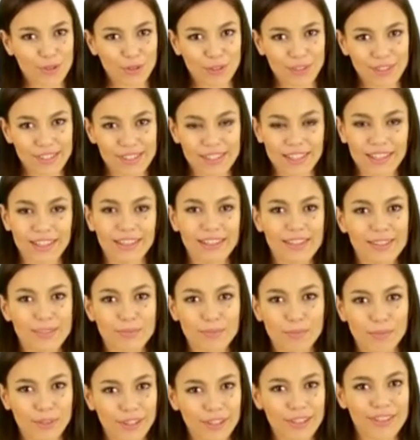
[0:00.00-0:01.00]
For nerve
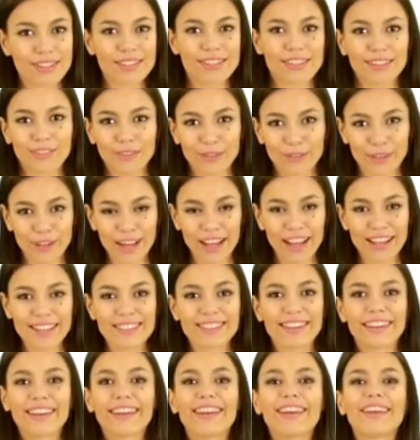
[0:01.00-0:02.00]
pain caused by
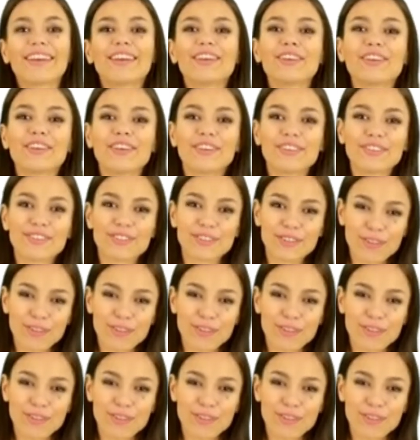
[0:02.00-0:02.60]
diabetes,